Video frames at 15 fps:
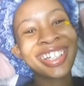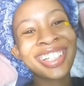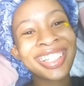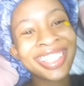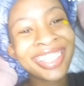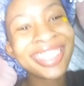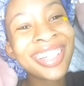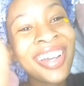
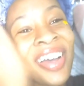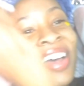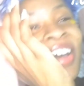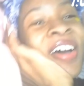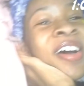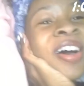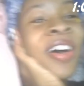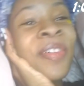gosh.
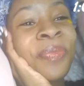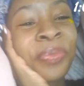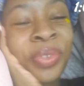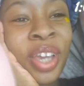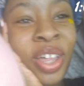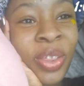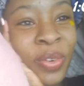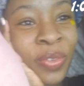
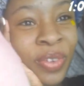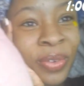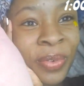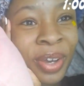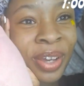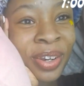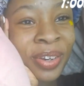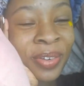Hello
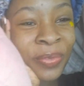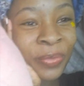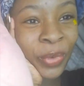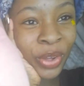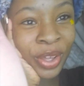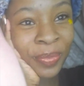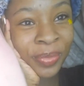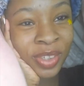everyone,
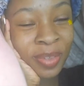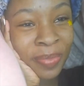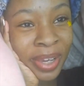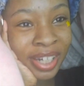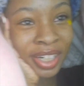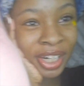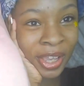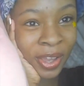welcome to
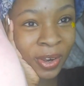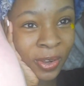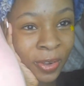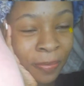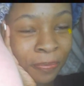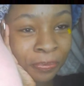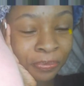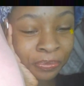my
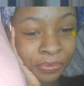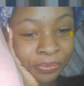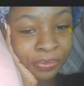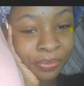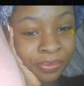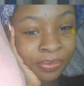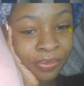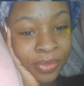channel.
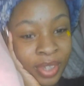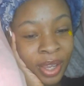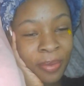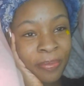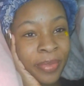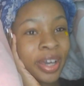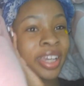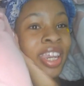
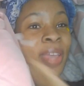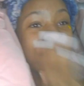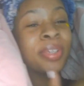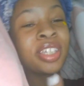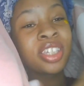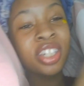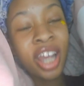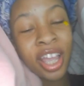My name
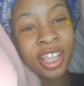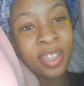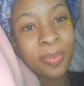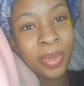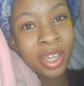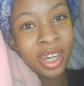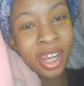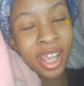is
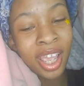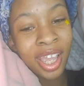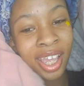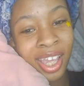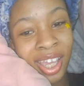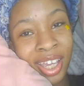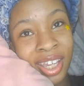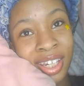Jasmine
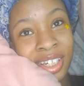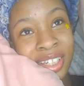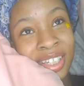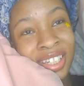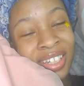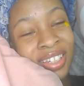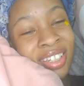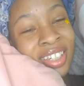and
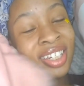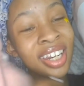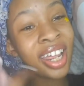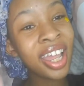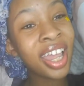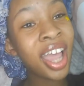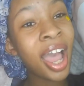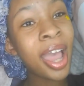
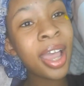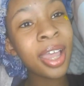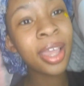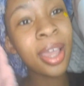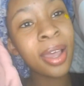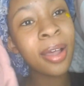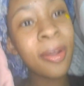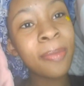today I
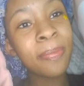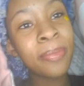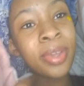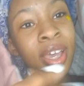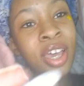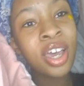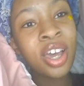am